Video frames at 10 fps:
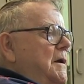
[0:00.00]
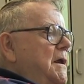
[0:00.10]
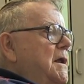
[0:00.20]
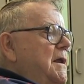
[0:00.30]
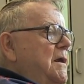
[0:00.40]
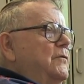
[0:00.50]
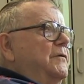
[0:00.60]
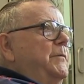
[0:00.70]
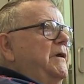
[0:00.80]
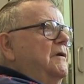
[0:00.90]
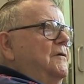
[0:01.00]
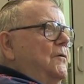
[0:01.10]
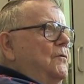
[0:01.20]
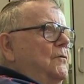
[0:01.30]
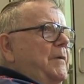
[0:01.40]
he was being
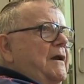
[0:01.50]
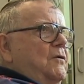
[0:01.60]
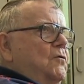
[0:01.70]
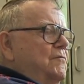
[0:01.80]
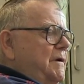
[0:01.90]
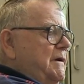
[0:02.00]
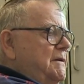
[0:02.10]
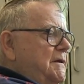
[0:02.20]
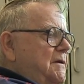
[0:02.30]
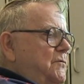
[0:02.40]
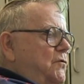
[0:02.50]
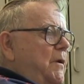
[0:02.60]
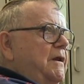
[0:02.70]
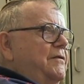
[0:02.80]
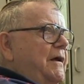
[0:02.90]
told by NORAD that
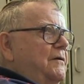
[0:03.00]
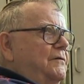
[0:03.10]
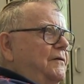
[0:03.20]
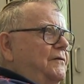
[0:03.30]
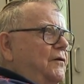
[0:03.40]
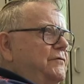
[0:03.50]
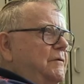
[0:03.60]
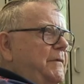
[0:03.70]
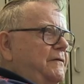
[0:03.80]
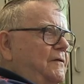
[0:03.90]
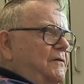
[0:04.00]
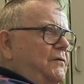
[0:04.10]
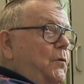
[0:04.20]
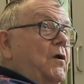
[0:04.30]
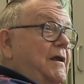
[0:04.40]
20,000 Soviet
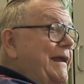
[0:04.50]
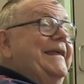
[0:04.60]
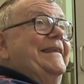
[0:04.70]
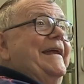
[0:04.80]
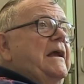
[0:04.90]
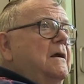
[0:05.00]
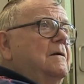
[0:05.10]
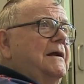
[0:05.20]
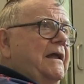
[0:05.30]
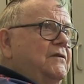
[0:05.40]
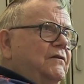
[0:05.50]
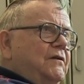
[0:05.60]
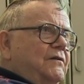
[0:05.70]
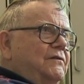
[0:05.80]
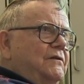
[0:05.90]
missiles were in the air
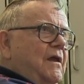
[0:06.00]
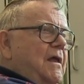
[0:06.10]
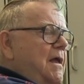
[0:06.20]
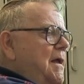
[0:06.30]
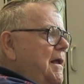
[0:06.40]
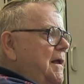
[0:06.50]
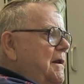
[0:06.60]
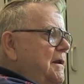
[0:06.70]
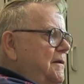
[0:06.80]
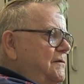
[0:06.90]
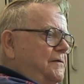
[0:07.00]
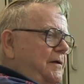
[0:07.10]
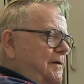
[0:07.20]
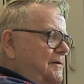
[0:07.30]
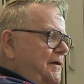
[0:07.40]
against us. And he's
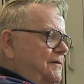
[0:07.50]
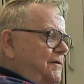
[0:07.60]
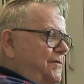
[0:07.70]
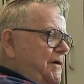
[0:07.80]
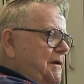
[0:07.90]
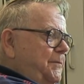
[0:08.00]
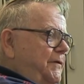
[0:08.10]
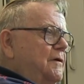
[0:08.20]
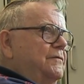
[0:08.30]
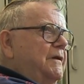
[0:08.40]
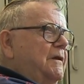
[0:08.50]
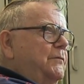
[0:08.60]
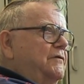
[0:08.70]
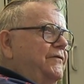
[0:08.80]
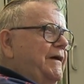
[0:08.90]
testified himself that he
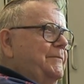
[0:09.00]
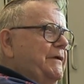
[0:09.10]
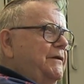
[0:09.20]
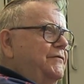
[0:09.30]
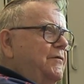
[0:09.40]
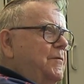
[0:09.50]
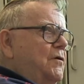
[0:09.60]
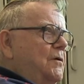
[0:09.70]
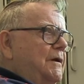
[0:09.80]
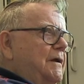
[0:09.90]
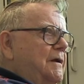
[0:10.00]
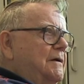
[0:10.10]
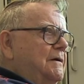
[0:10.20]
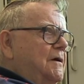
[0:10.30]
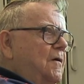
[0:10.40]
was 5 minutes from calling
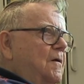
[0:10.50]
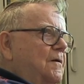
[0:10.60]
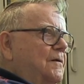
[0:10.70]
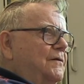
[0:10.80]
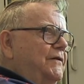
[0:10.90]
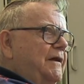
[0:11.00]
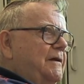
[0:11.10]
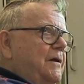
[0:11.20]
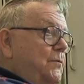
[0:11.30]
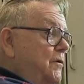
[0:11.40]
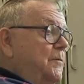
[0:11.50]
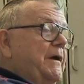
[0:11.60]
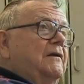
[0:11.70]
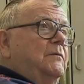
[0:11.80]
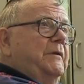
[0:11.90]
Carter to say, we're
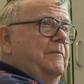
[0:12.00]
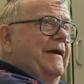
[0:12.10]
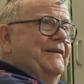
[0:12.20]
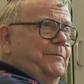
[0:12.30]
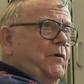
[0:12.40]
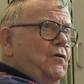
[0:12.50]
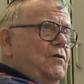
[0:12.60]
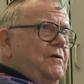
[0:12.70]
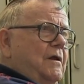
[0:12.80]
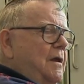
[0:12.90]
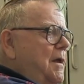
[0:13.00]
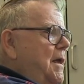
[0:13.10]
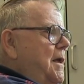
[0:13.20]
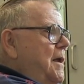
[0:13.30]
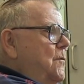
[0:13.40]
about to be mass murdered.
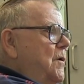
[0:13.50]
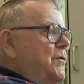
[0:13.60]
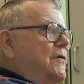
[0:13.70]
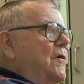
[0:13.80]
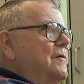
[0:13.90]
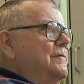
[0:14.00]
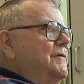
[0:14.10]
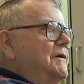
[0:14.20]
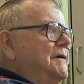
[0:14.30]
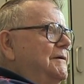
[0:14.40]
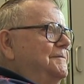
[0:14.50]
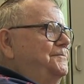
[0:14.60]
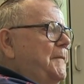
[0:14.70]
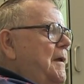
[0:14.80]
What would Carter have done?